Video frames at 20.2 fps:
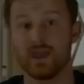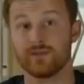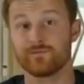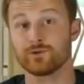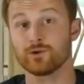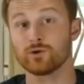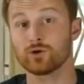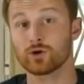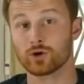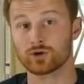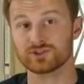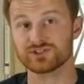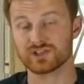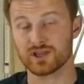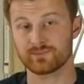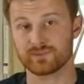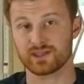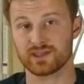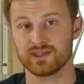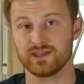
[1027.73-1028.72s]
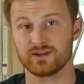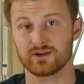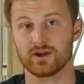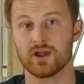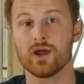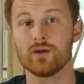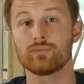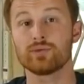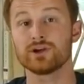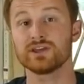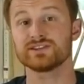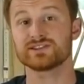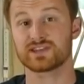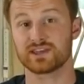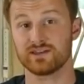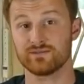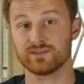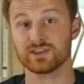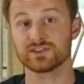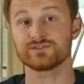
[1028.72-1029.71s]
If you learned something here, please
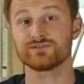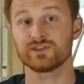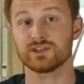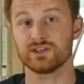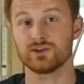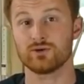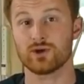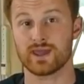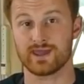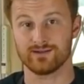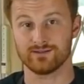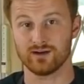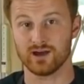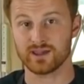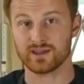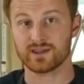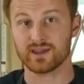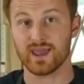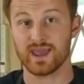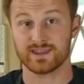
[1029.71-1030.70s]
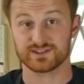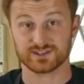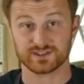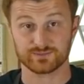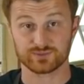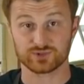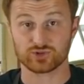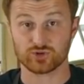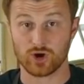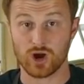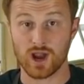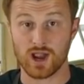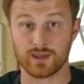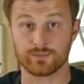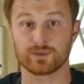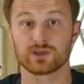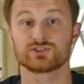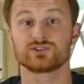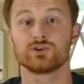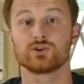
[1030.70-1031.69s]
give this video a like and
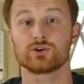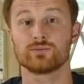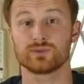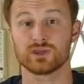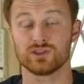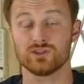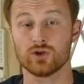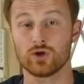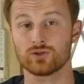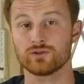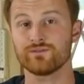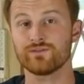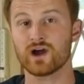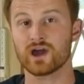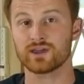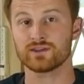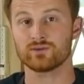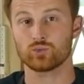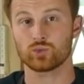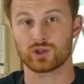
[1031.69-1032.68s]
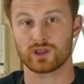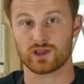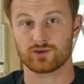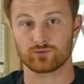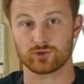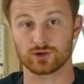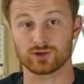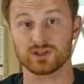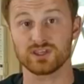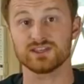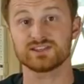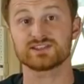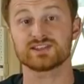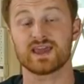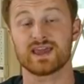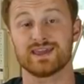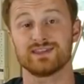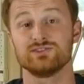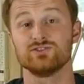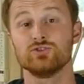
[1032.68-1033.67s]
subscribe so you can be notified when I release
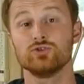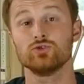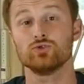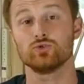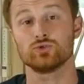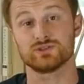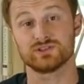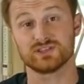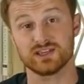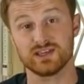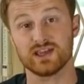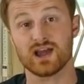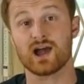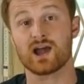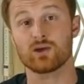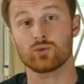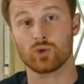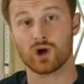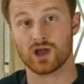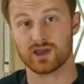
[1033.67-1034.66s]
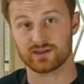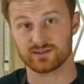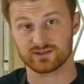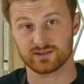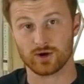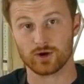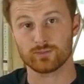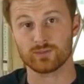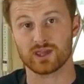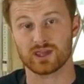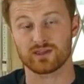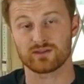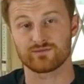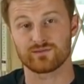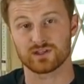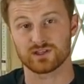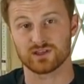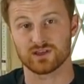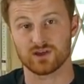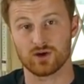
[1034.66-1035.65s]
a new DIY guitar making
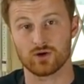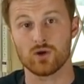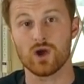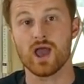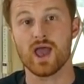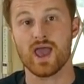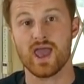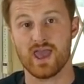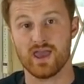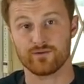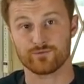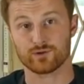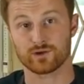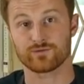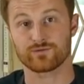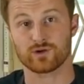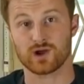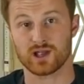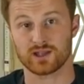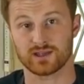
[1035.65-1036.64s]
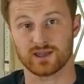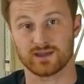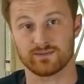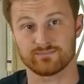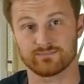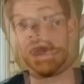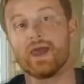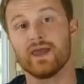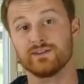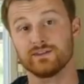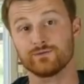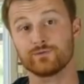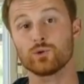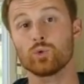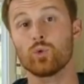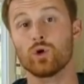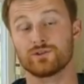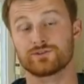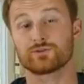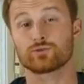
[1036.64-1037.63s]
video every Friday. And if you
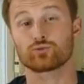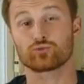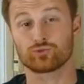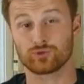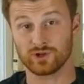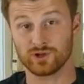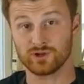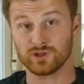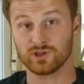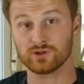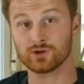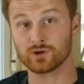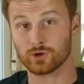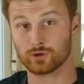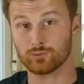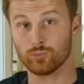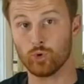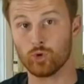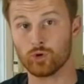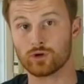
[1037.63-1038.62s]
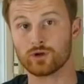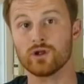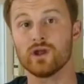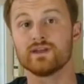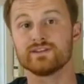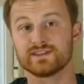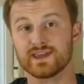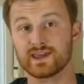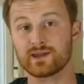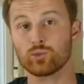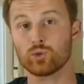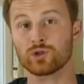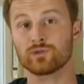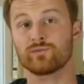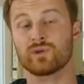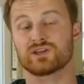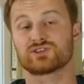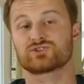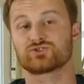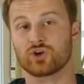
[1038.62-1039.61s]
want to really learn more, take one of
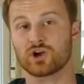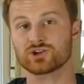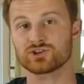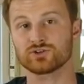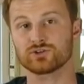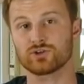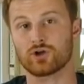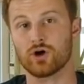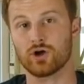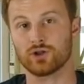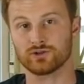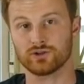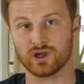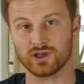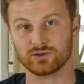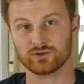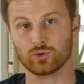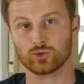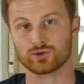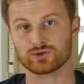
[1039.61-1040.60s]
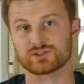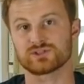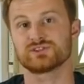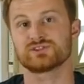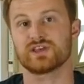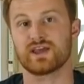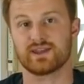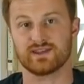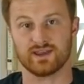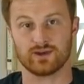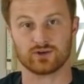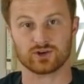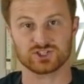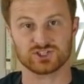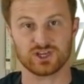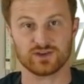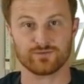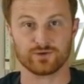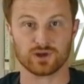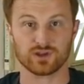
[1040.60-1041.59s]
my structured online courses at
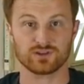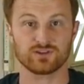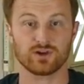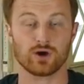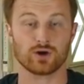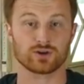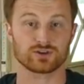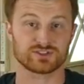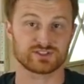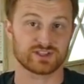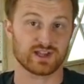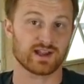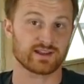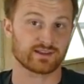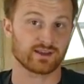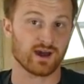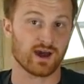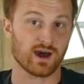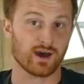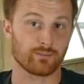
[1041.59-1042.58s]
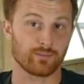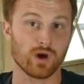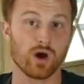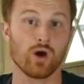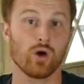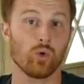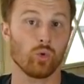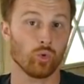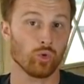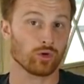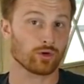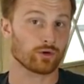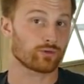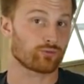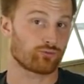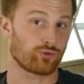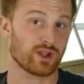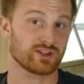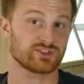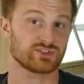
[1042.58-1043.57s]
ericschaeferguitars.com or
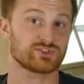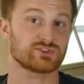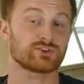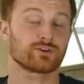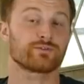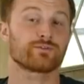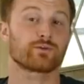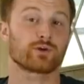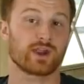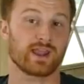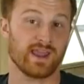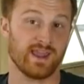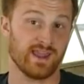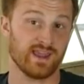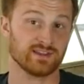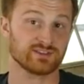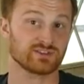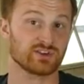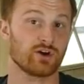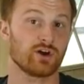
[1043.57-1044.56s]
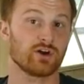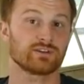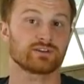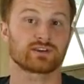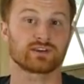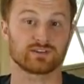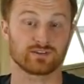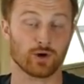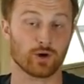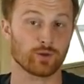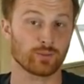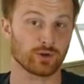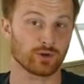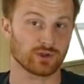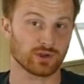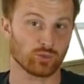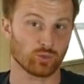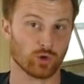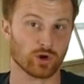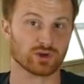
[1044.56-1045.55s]
register for a hands-on guitar
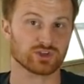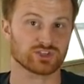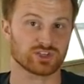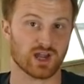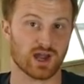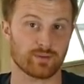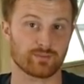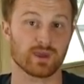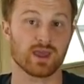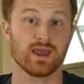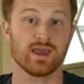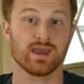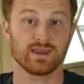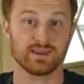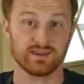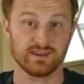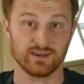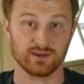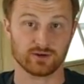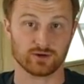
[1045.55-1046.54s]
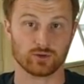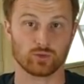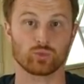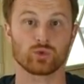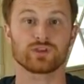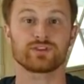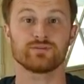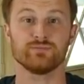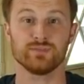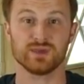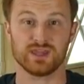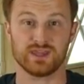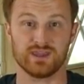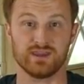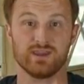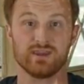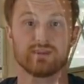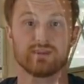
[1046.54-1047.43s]
building workshop here with me